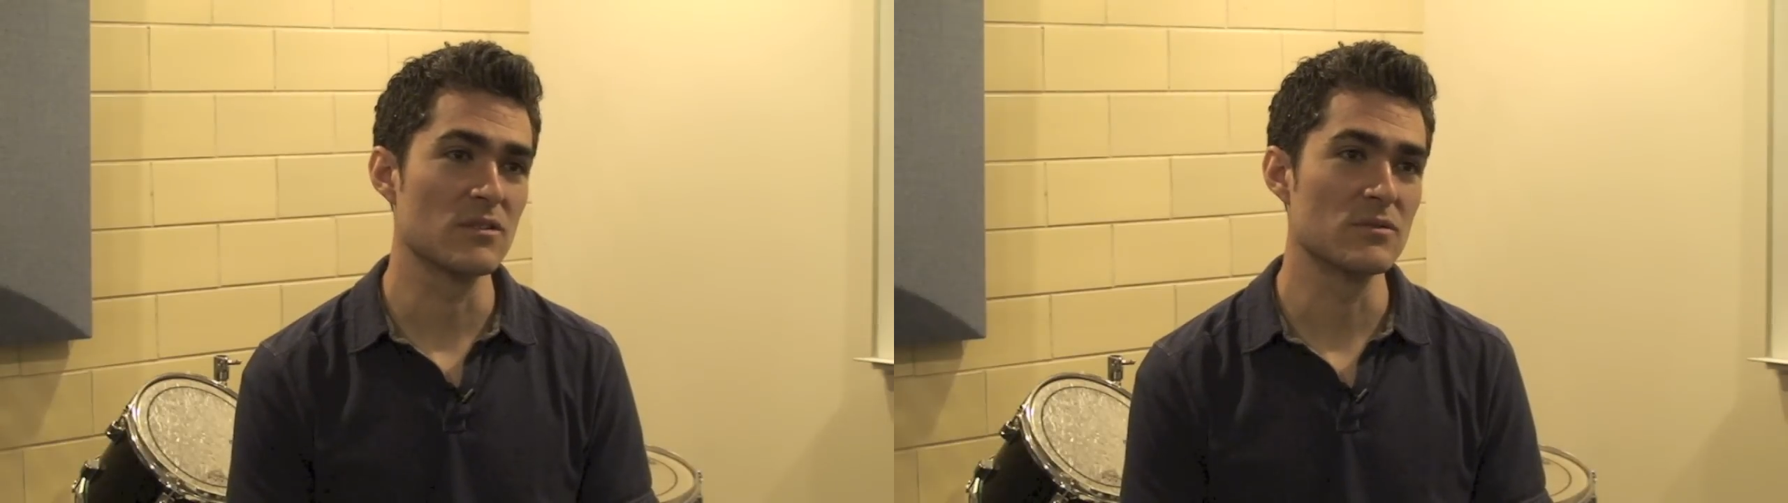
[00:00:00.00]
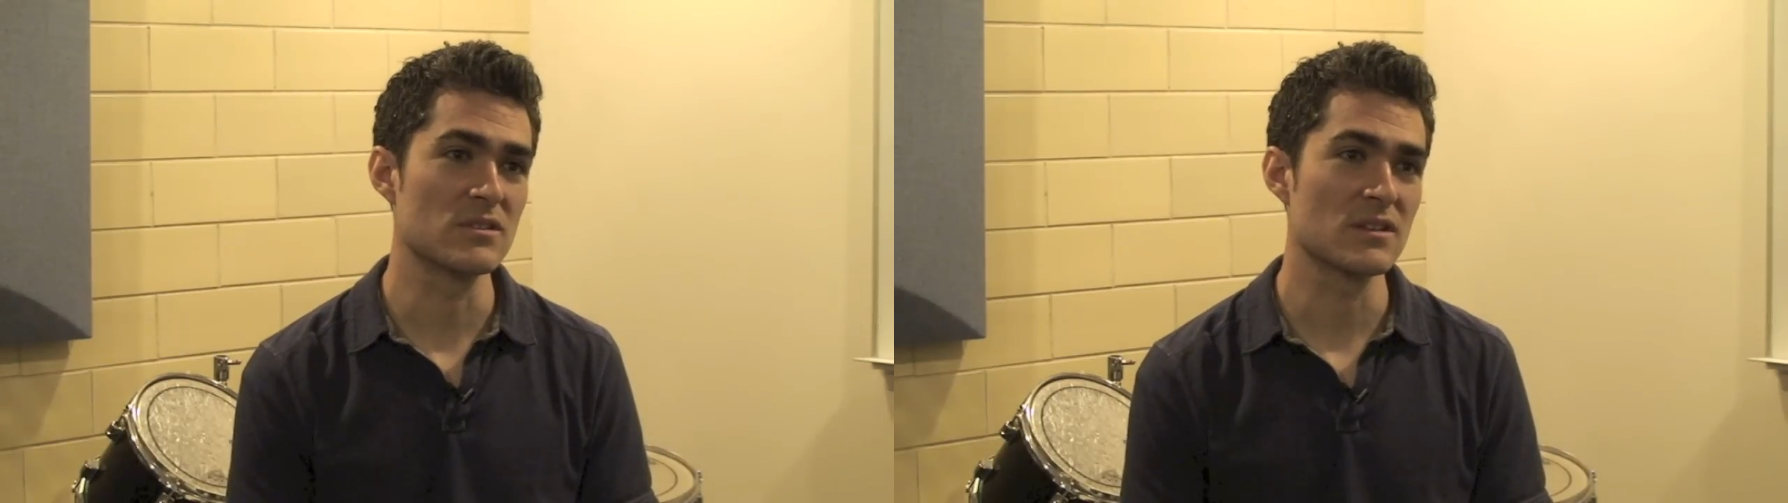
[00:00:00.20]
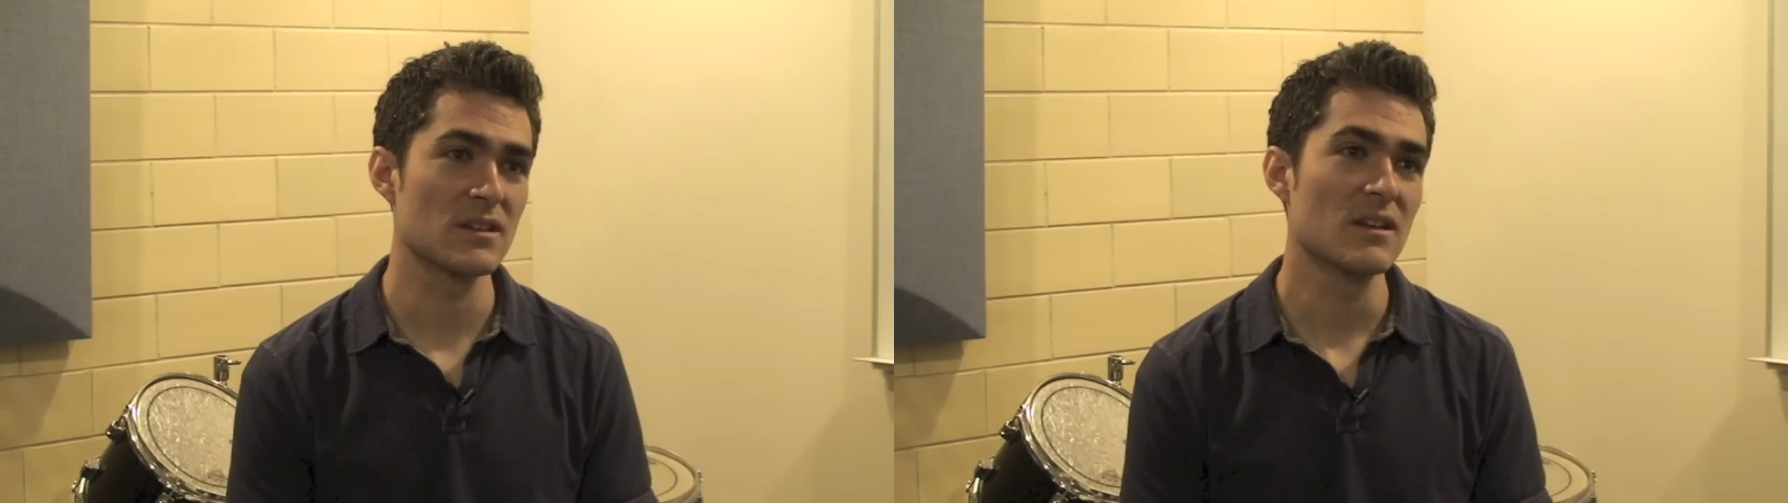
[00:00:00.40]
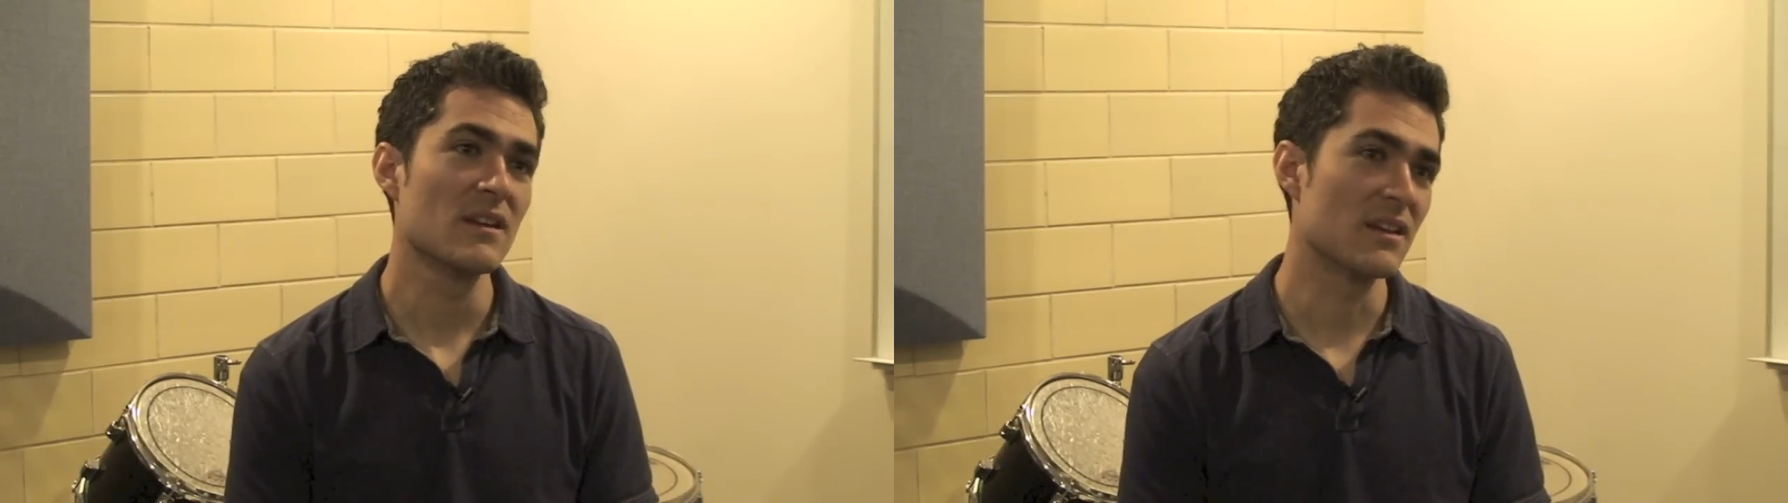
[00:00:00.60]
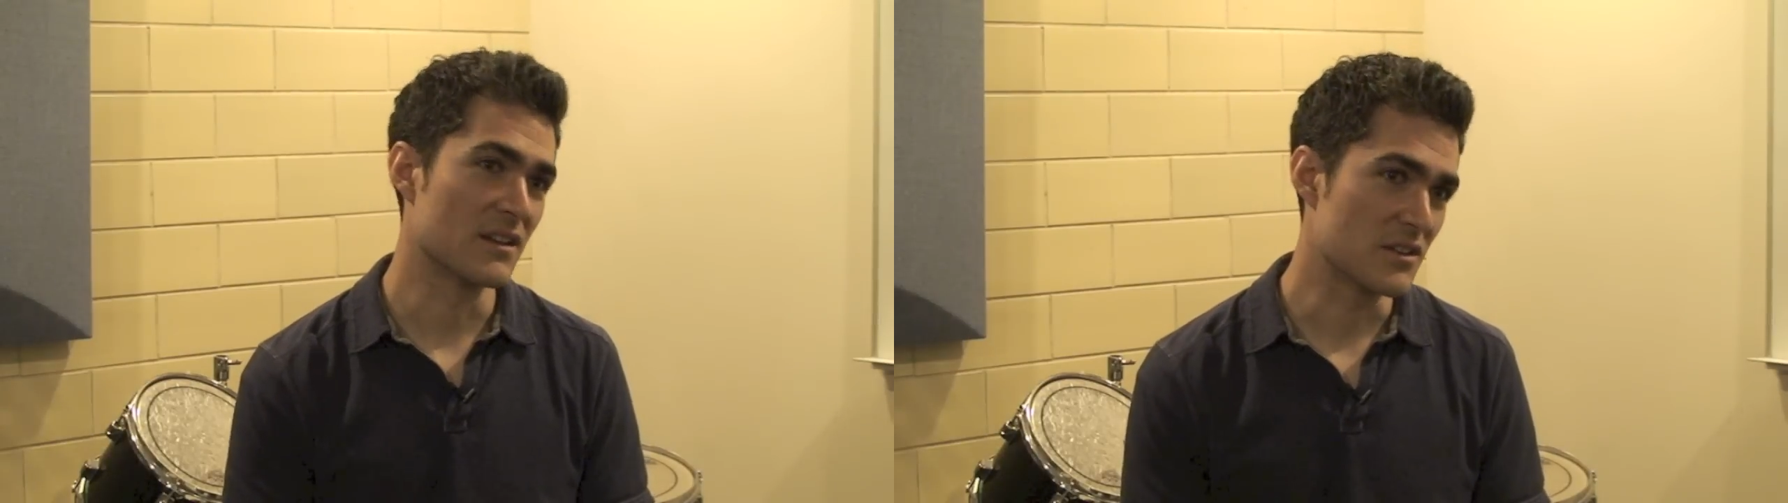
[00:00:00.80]
using,
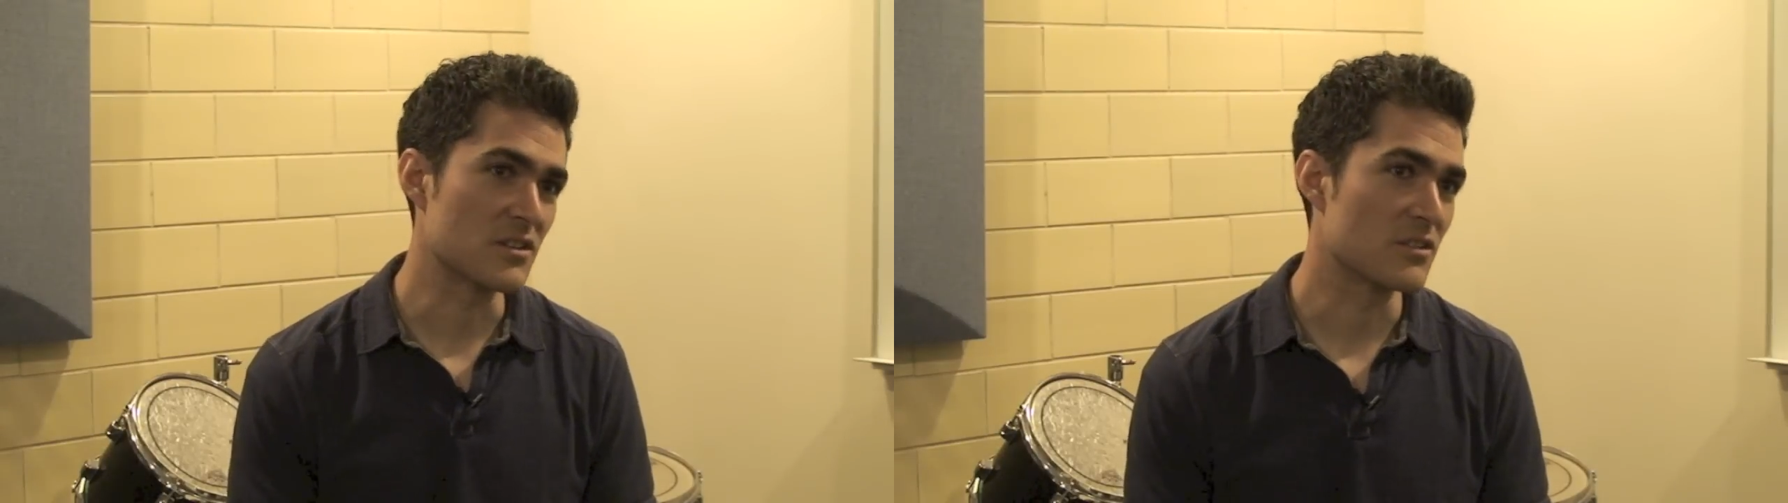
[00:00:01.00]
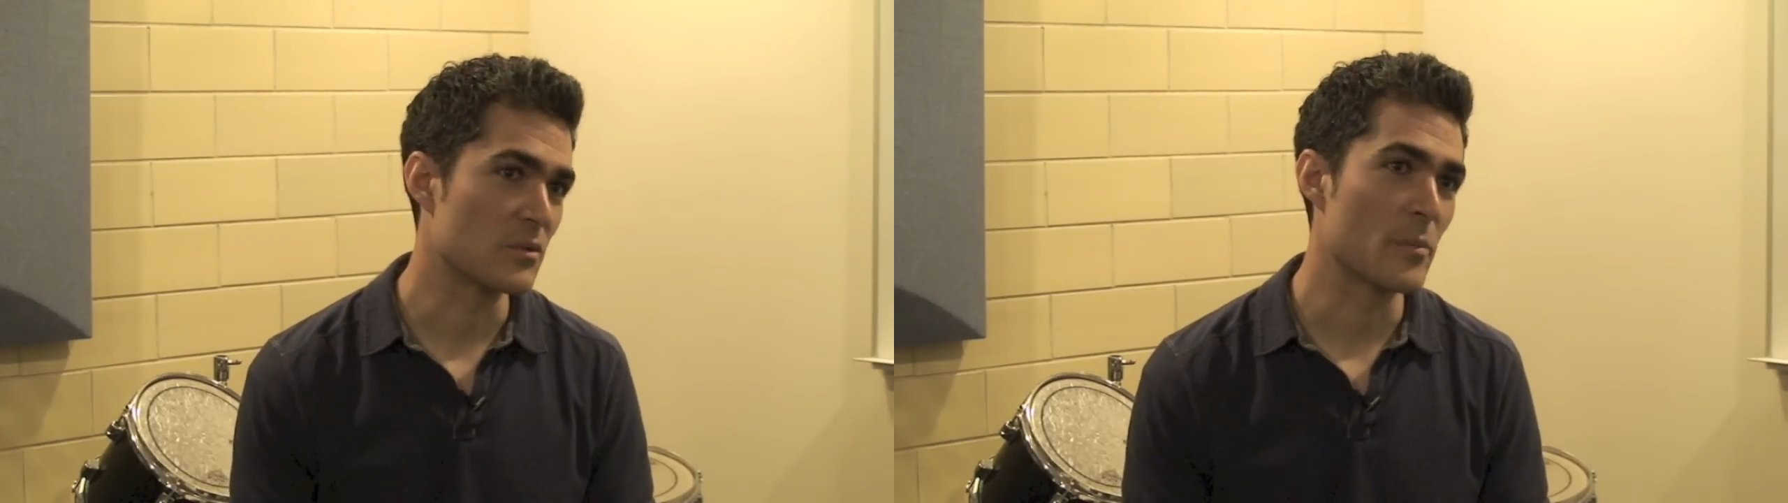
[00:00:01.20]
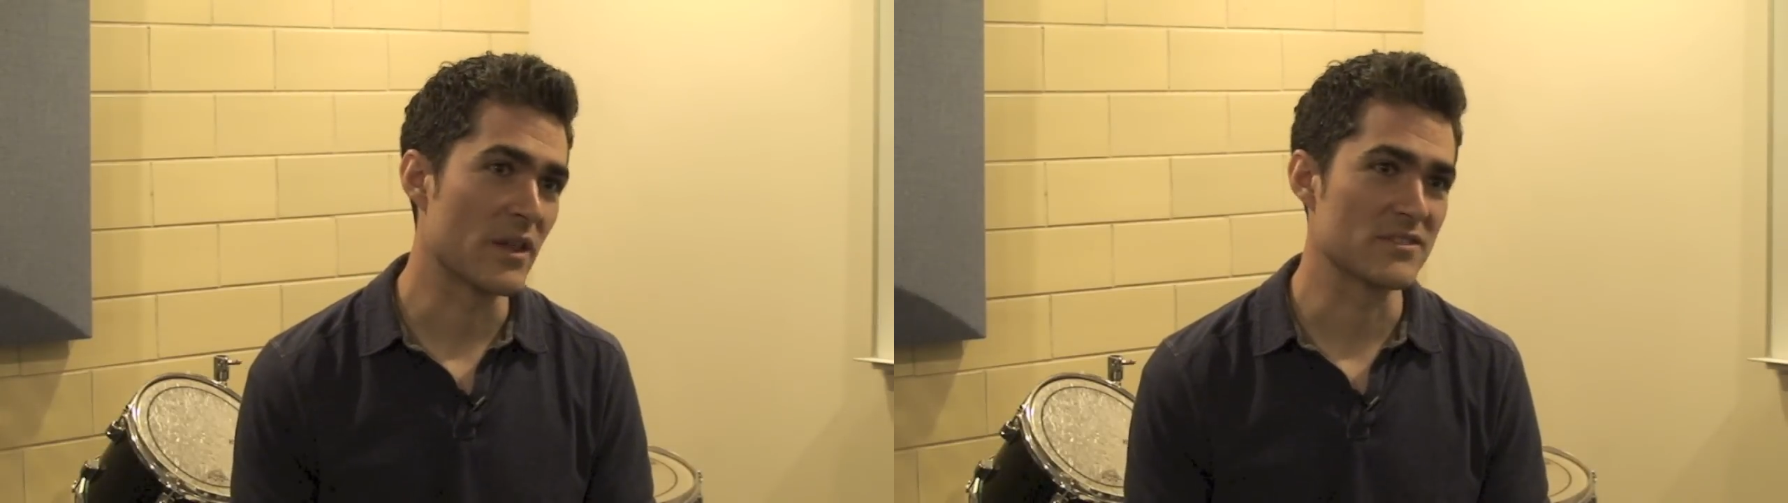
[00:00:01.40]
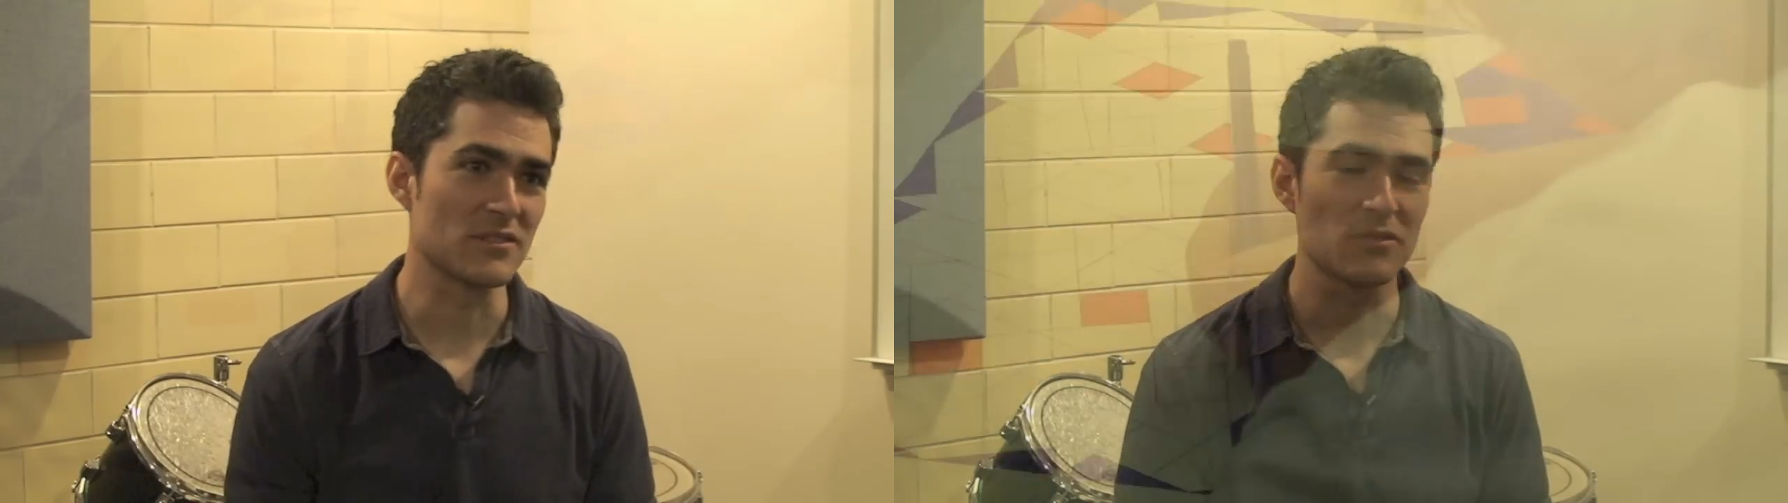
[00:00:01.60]
in addition to a pencil,